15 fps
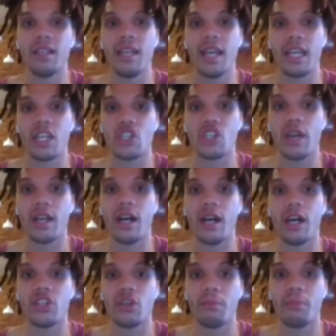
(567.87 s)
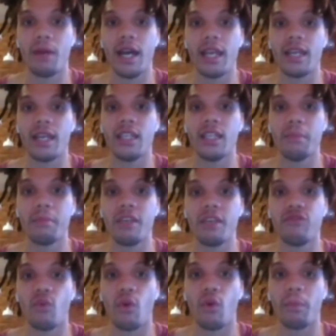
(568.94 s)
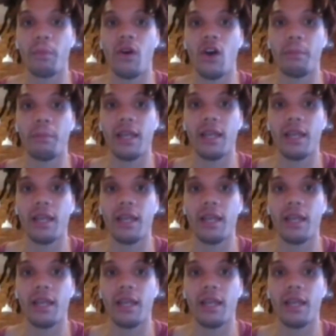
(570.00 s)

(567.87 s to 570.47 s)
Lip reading: and I can try to undermine the b4 pawn,